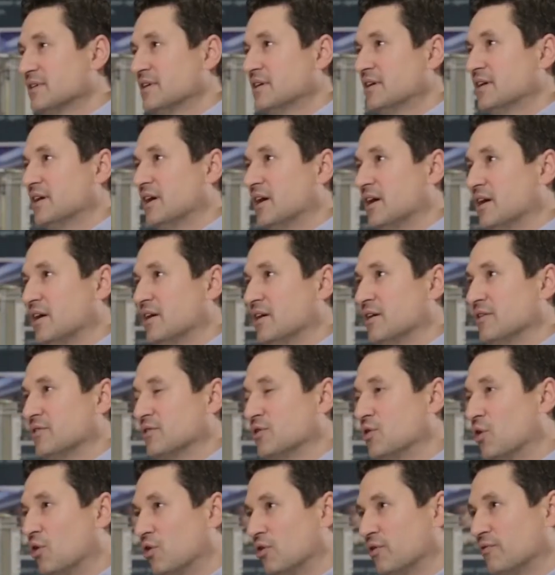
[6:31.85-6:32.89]
The
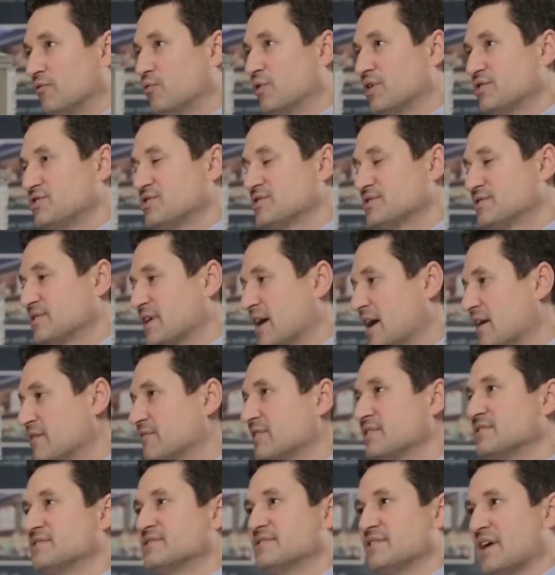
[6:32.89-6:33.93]
goal of which is to have a
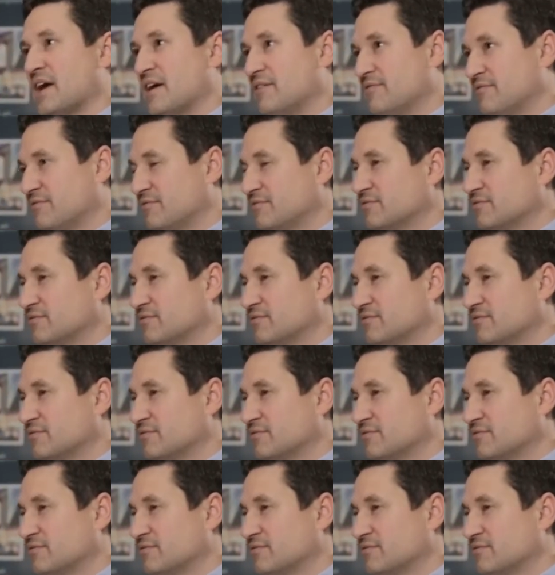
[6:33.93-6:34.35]
safe,